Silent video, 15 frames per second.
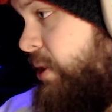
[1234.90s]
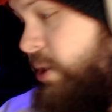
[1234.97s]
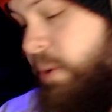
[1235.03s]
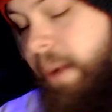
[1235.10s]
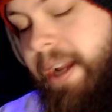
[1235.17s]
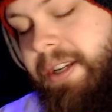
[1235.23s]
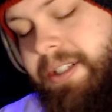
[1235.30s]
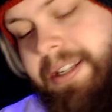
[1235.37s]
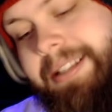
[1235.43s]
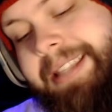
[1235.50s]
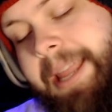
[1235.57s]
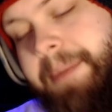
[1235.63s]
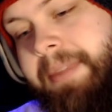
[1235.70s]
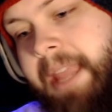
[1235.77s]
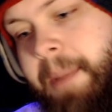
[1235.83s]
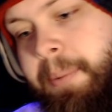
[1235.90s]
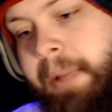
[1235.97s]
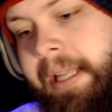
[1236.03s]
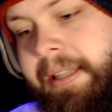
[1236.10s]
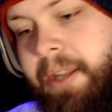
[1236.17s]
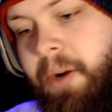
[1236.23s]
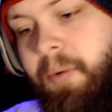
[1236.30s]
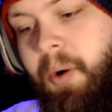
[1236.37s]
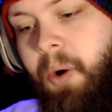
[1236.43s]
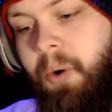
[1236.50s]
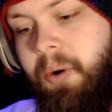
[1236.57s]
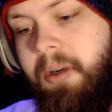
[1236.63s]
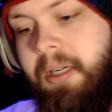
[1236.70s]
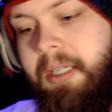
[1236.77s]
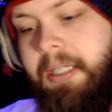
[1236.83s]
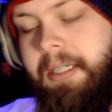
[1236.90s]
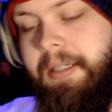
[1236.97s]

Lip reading: situations, they played their role.